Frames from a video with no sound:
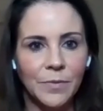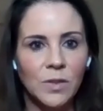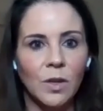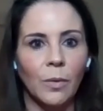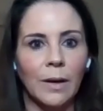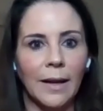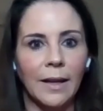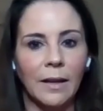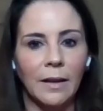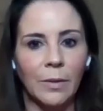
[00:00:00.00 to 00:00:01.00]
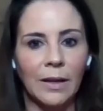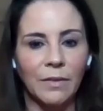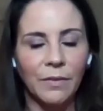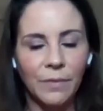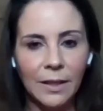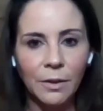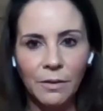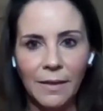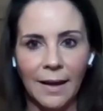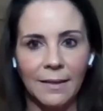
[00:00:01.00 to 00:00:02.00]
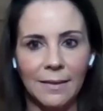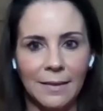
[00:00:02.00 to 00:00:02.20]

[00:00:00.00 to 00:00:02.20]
So when I hear that